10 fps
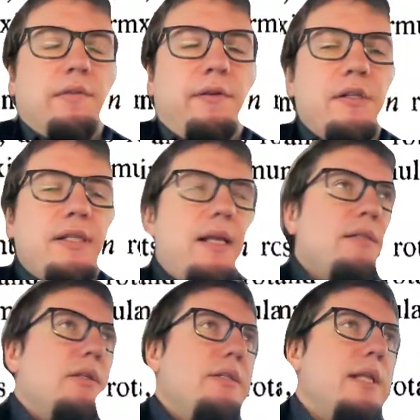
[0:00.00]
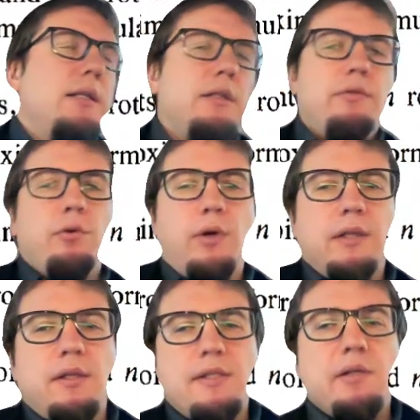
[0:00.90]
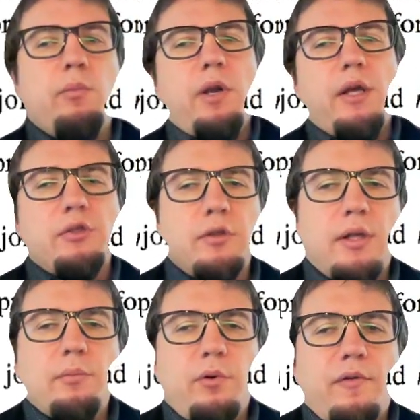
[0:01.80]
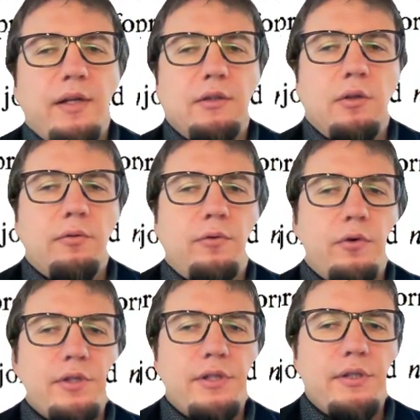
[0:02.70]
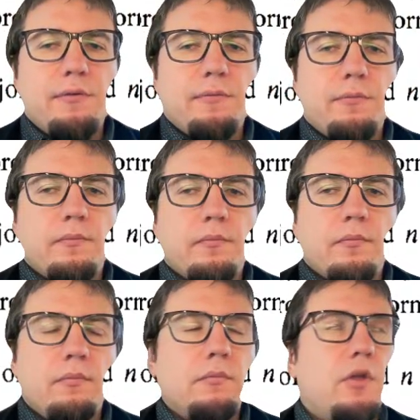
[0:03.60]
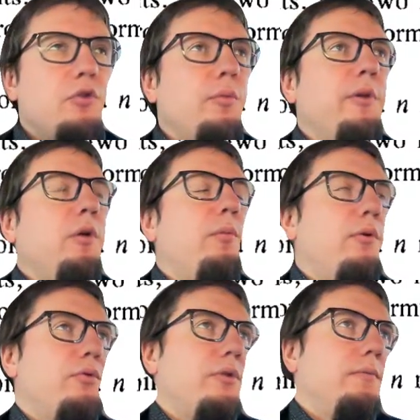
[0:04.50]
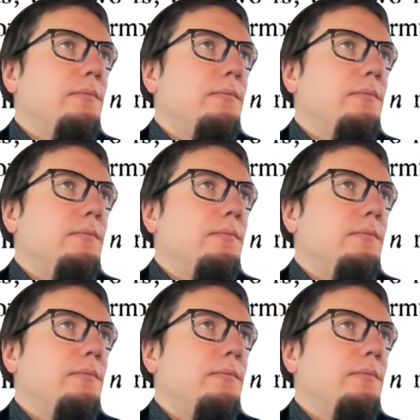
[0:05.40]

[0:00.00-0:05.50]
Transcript: first test is that if you run this simulation and provide no forces, there should be no motion.